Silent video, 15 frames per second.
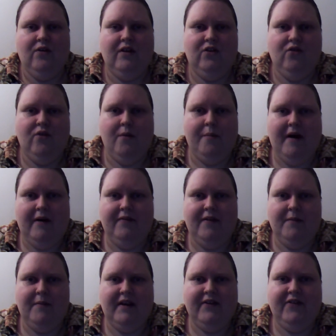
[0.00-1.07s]
you can do
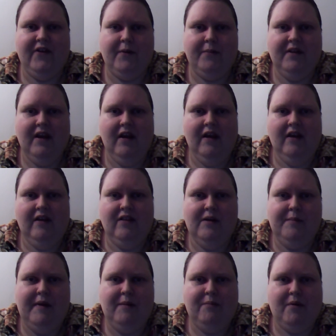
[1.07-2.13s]
about them except
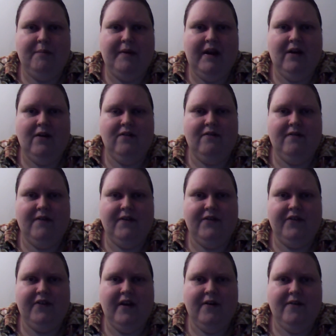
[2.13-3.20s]
to be prepared for a
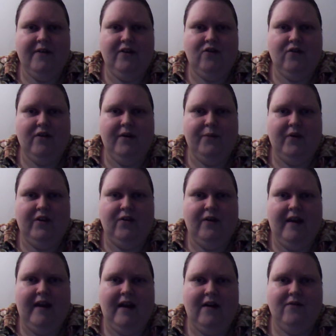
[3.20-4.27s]
scary dream when
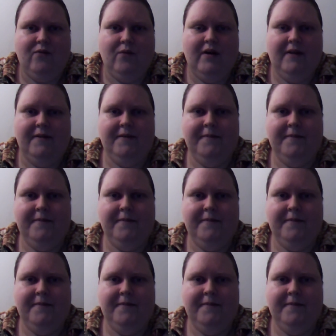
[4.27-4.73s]
you have one.